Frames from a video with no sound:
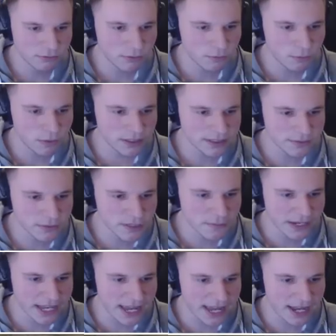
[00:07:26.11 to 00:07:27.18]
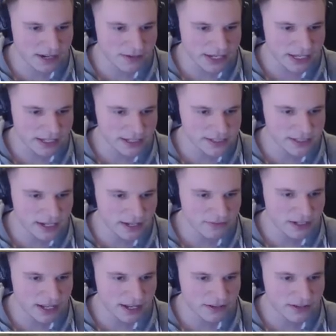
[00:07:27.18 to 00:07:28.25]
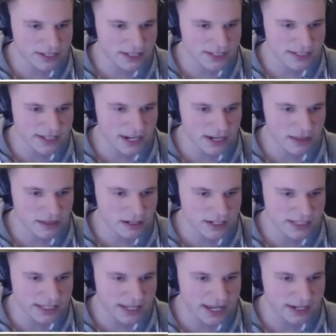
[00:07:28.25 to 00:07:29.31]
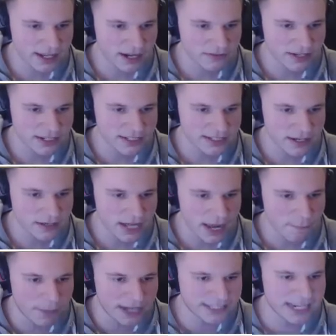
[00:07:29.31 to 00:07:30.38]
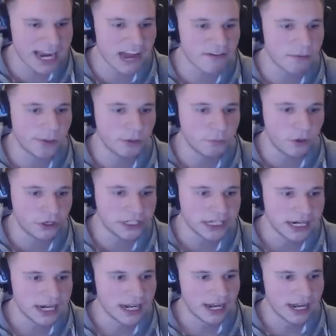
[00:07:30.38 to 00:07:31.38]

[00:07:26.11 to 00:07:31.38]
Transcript: what? Is my guy hungry? He's not even hungry. He is kind of thirsty and hungry at the same time, but I have a boat motor.